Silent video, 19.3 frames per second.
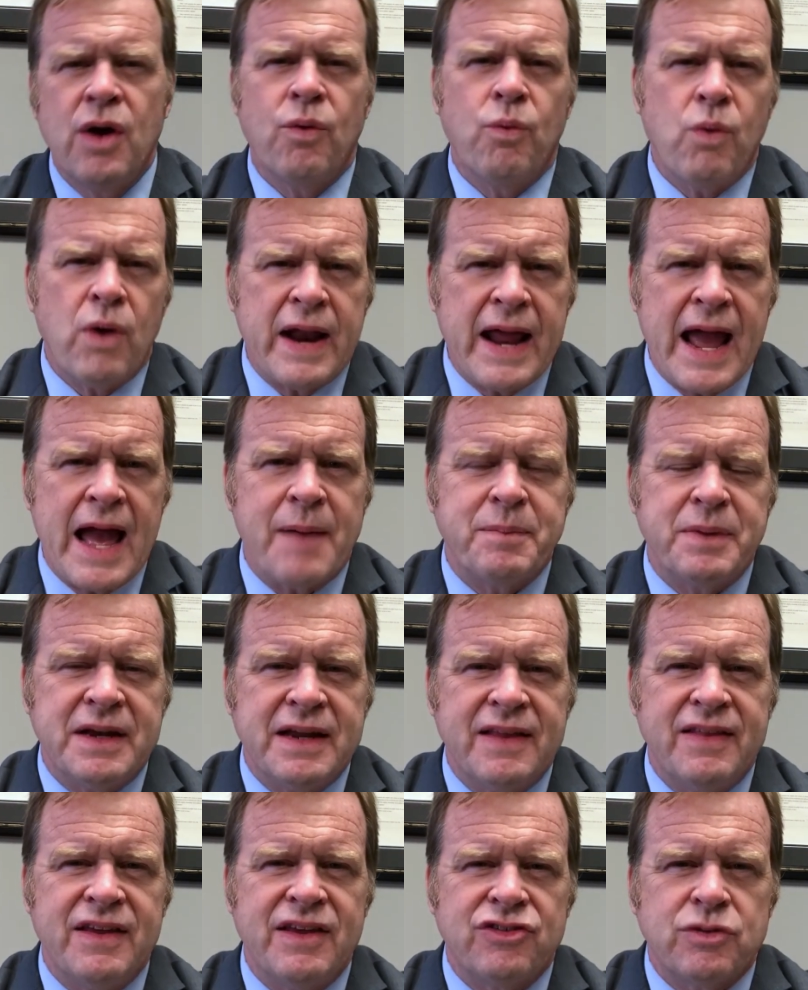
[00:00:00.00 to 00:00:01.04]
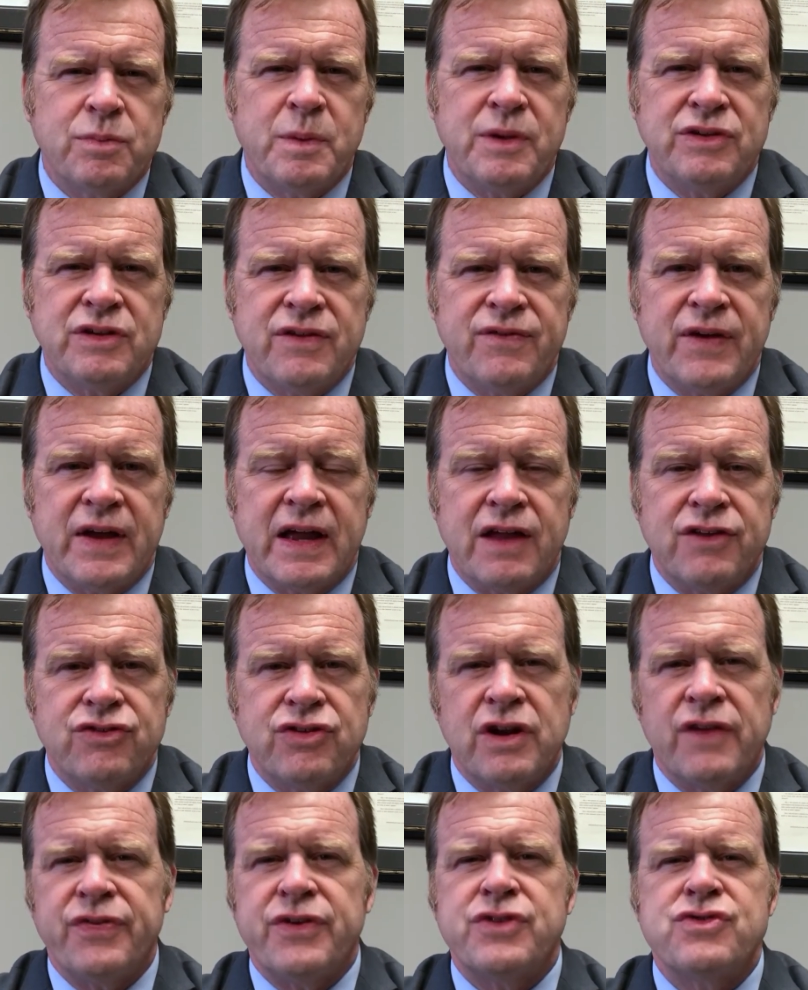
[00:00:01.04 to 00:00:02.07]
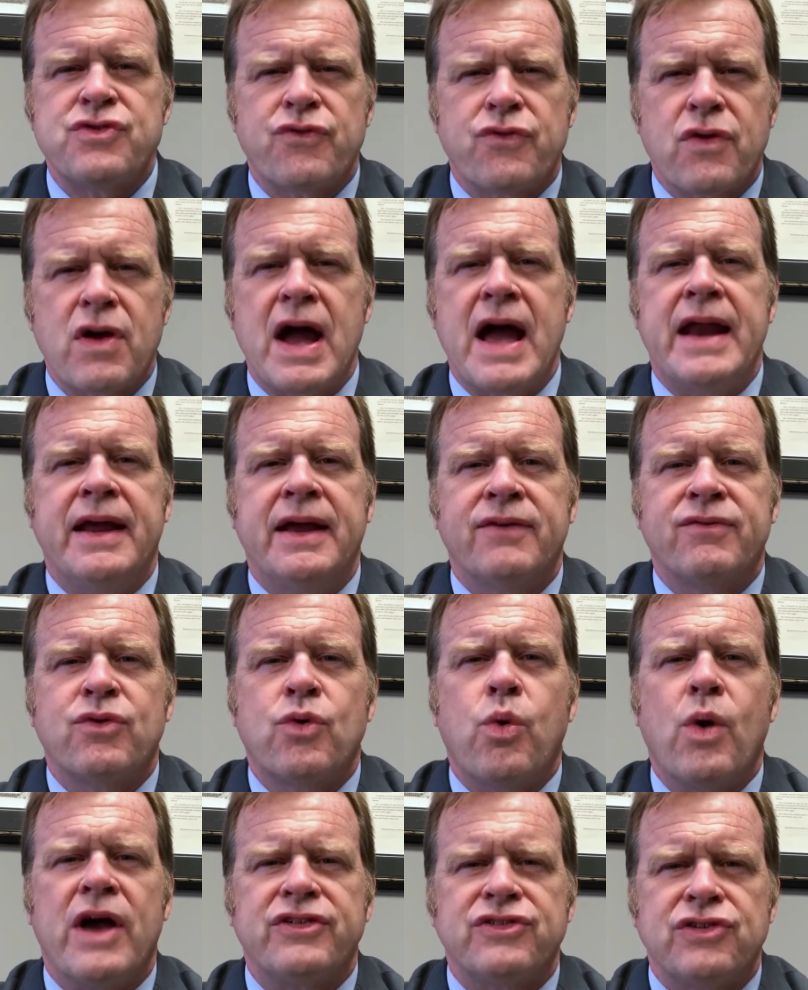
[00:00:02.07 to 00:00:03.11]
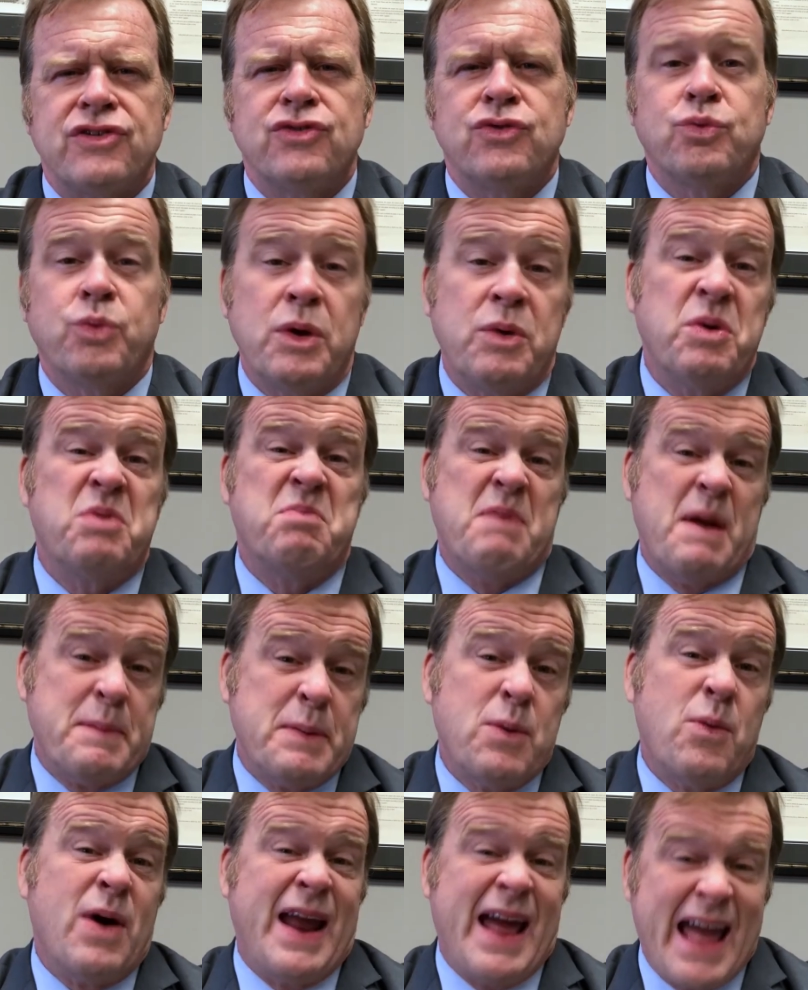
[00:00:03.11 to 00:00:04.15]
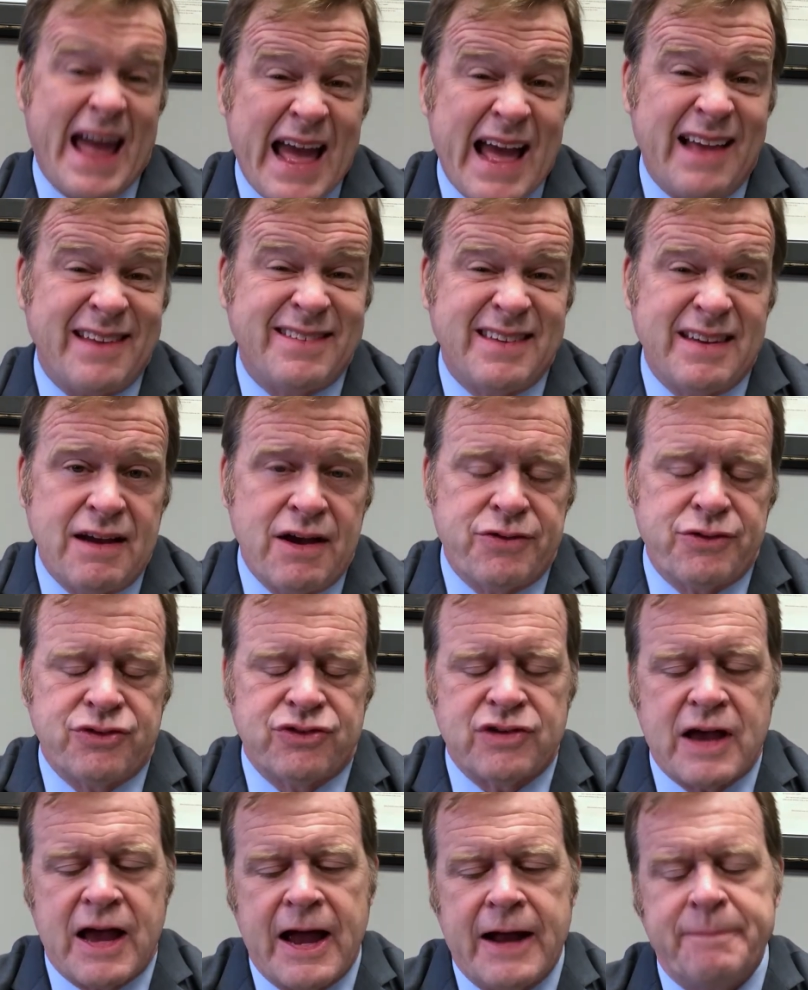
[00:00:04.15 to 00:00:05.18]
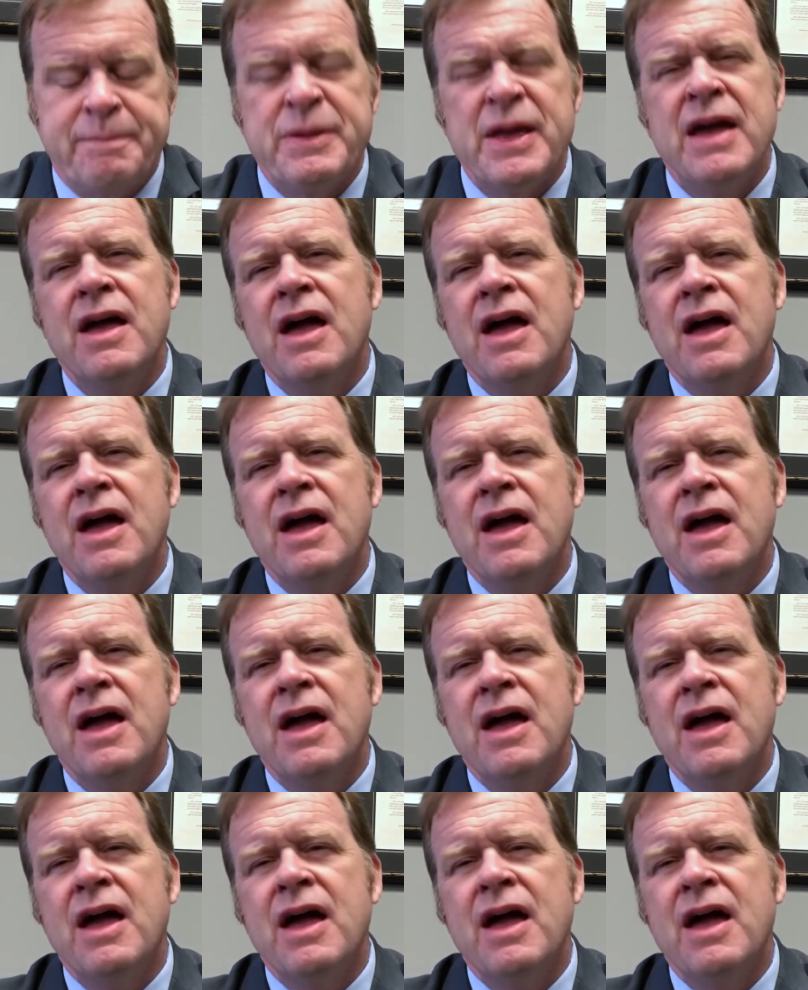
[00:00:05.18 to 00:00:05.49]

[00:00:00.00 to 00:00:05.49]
What happened in this specific incident? There's a variety of questions we would maybe want to ask the other side.